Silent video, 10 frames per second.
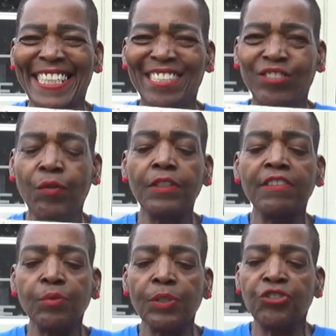so this
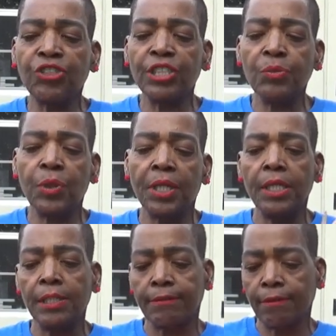is what you what it
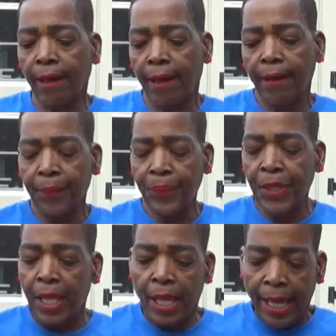looks like.
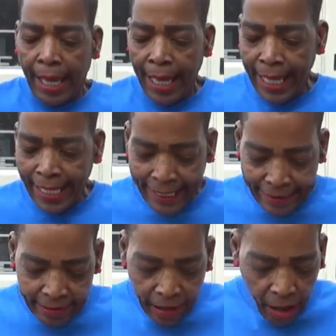
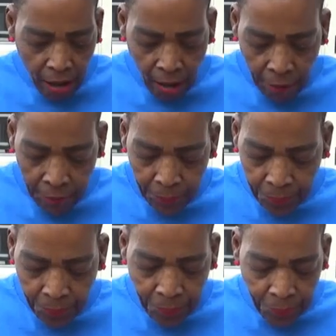And um,
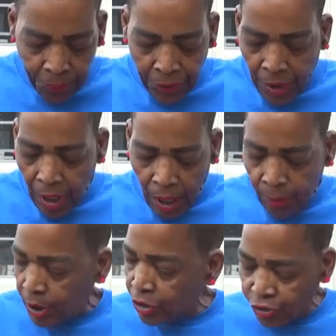I'm
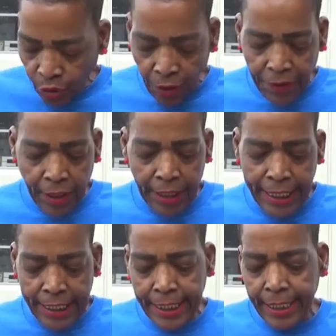going to show you the
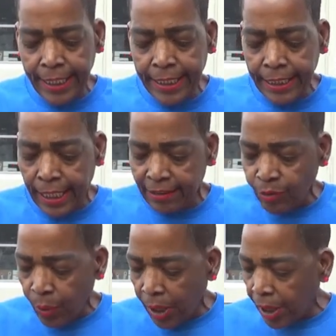cleaning kit as
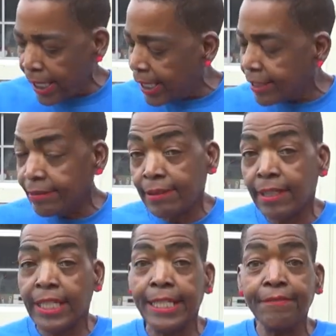well as
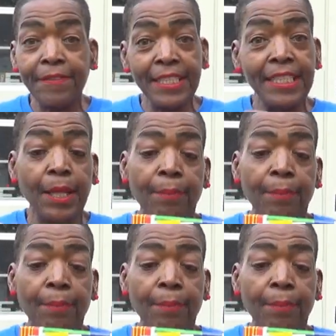the infinite